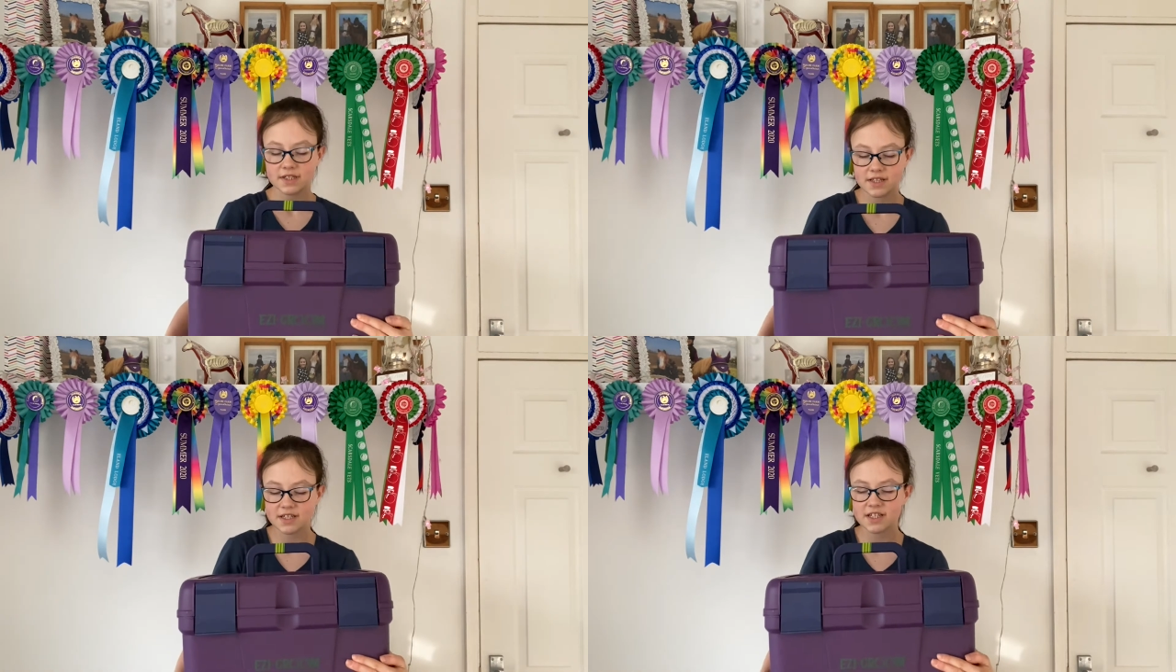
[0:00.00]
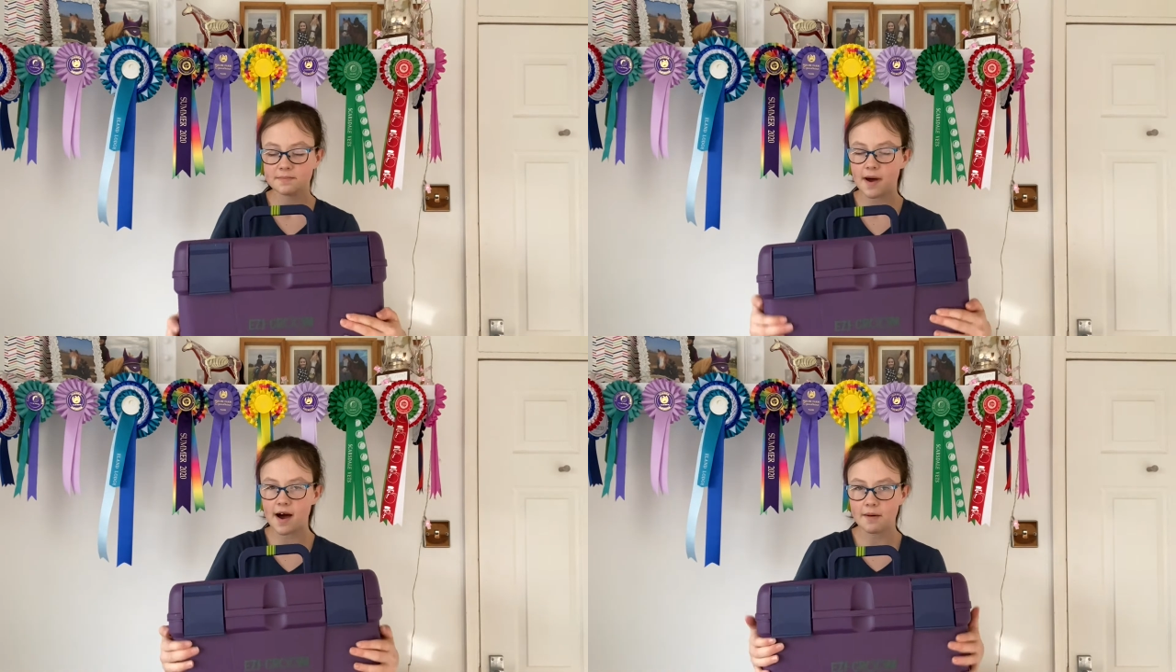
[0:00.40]
This is
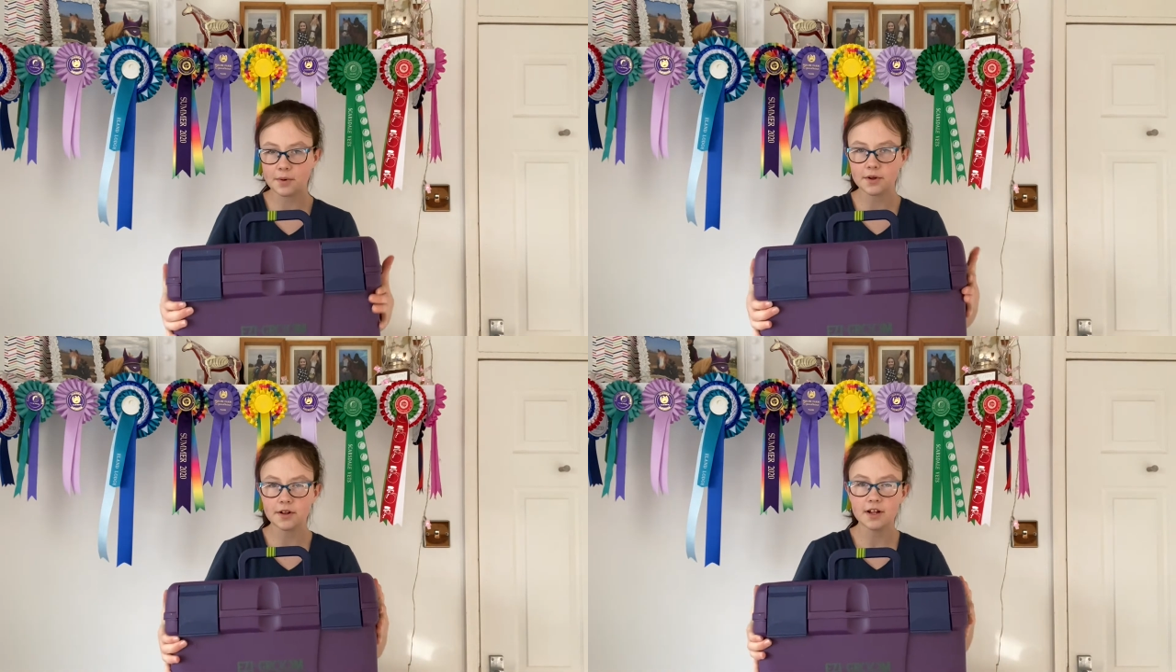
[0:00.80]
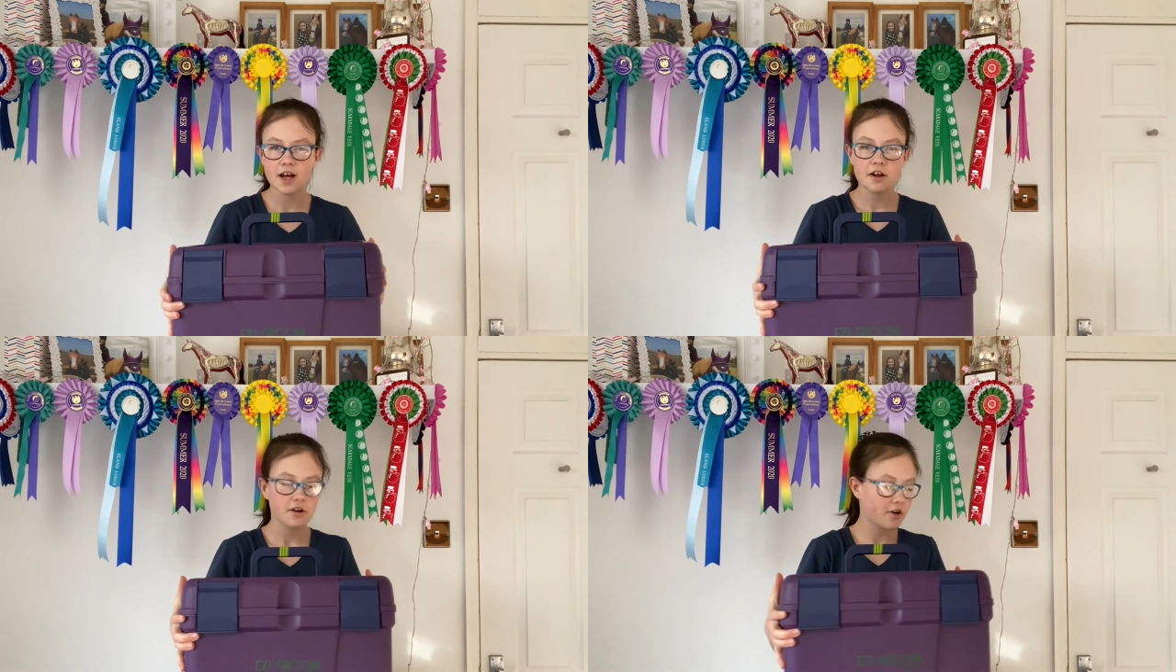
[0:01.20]
purple
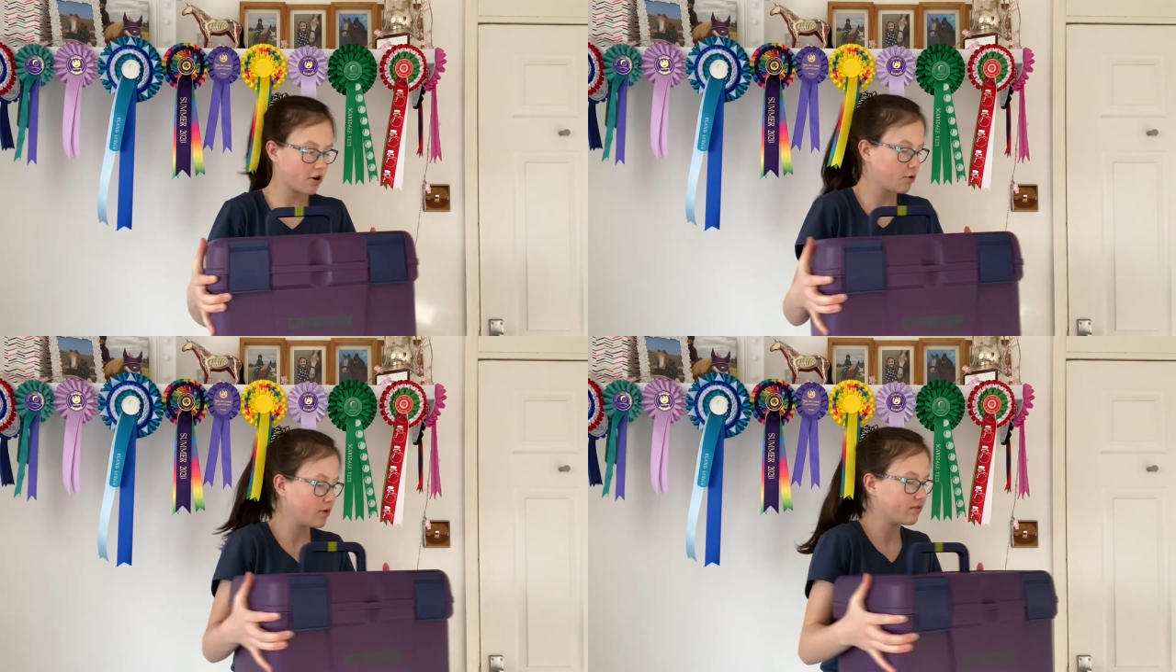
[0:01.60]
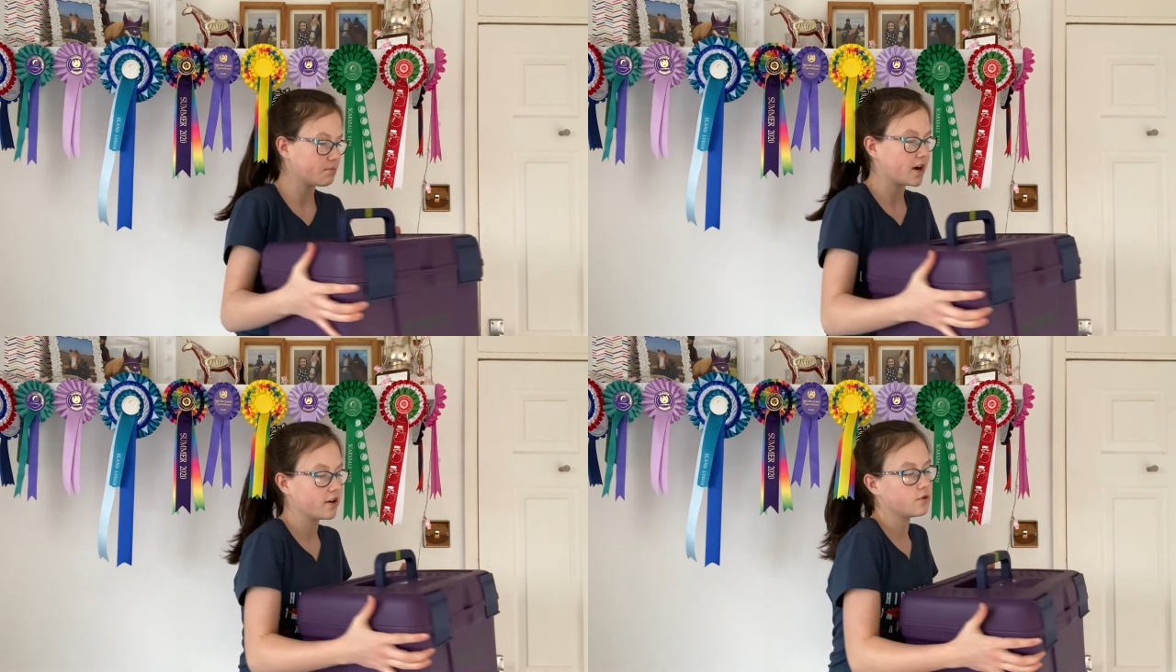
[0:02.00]
to go with
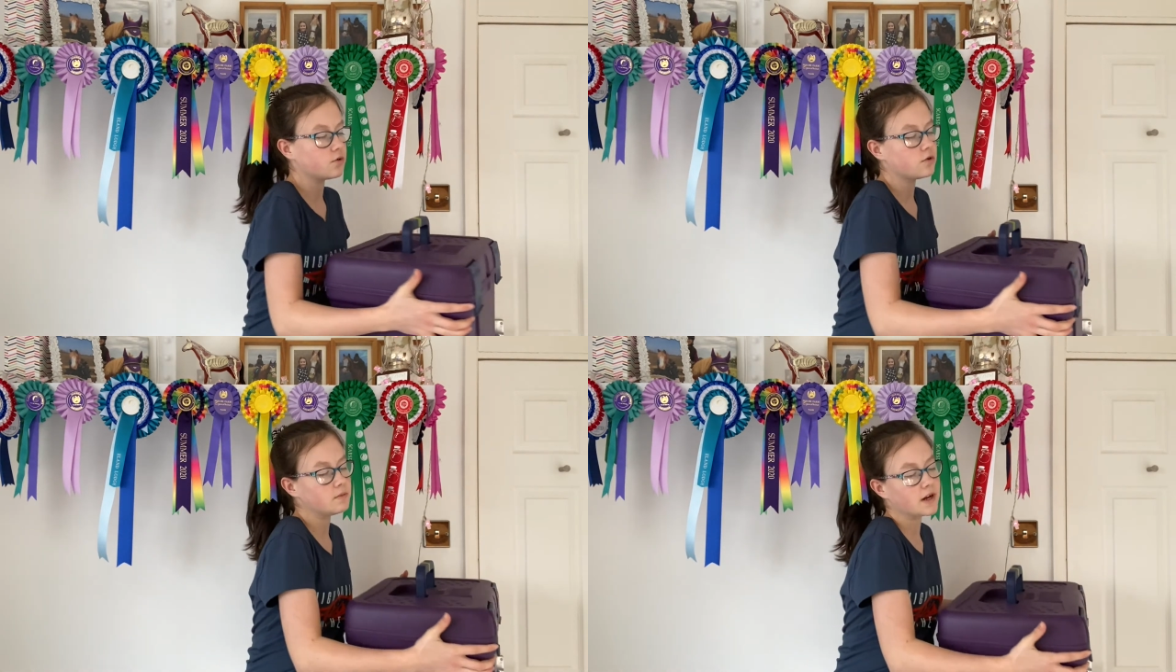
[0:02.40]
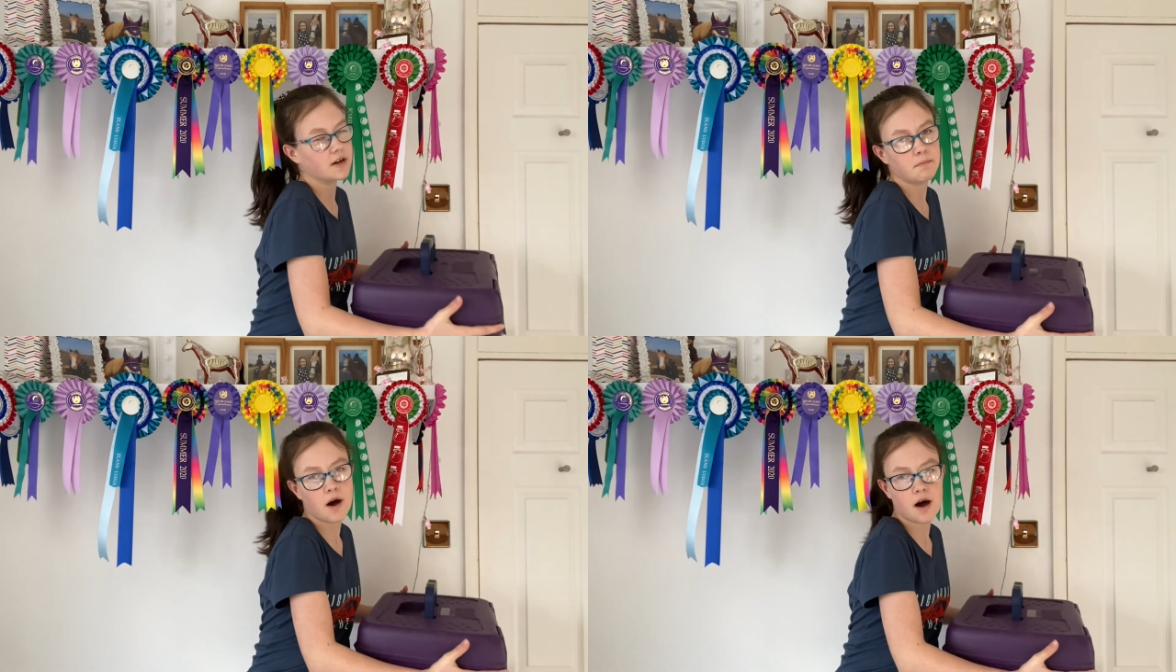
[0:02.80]
my all my
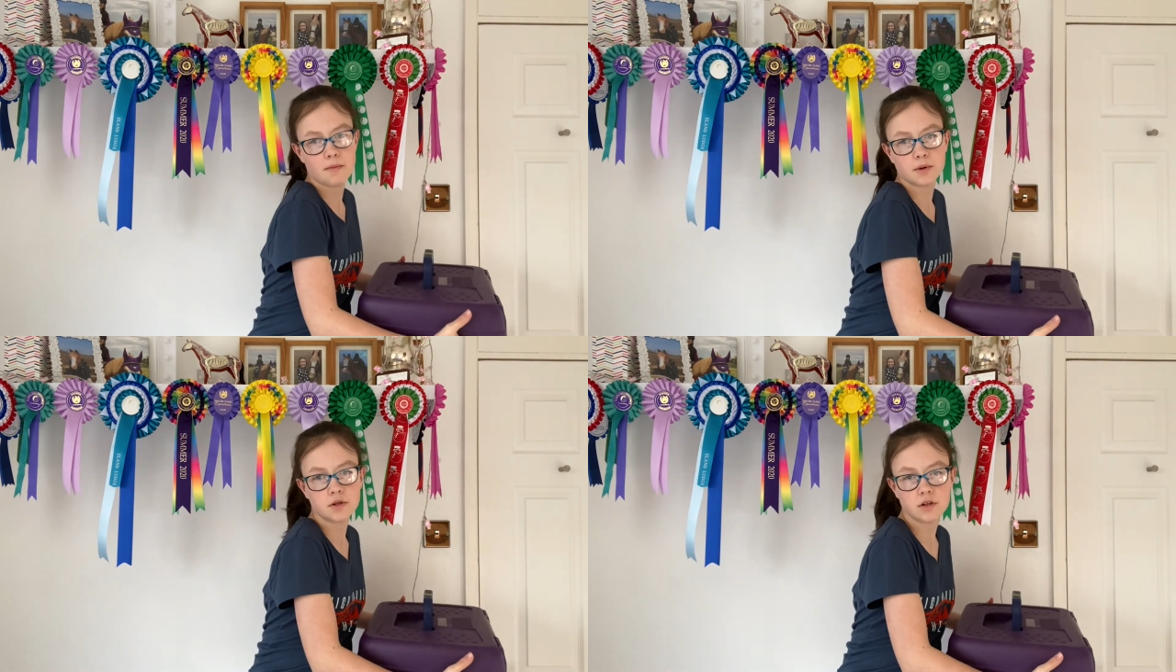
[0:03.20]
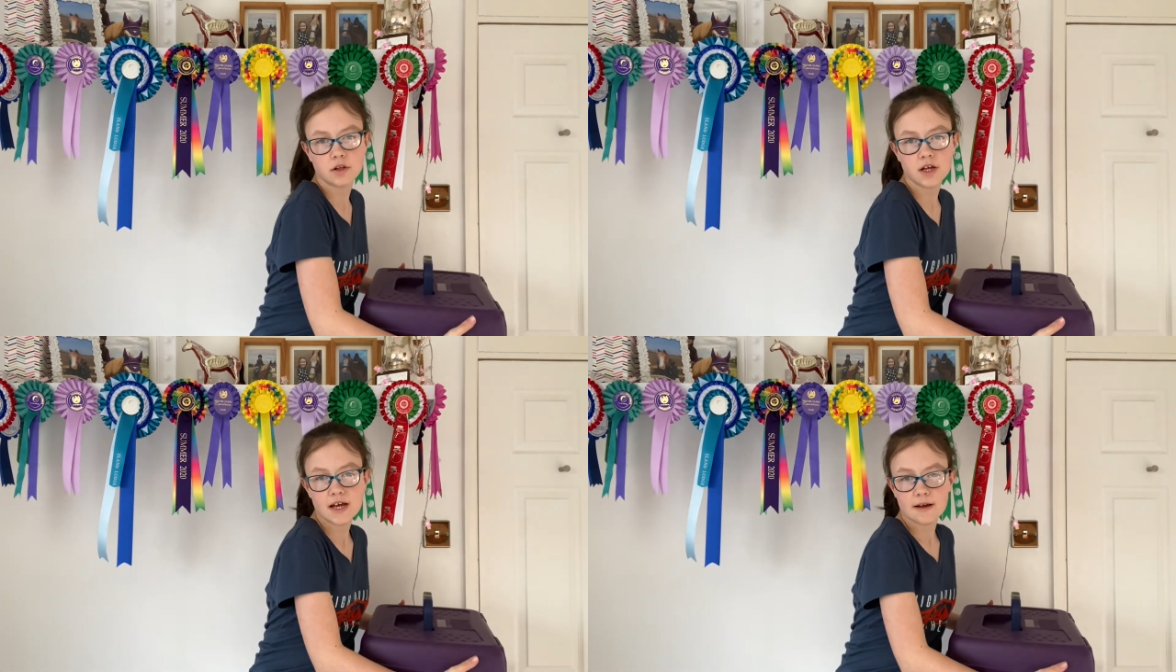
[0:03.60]
purple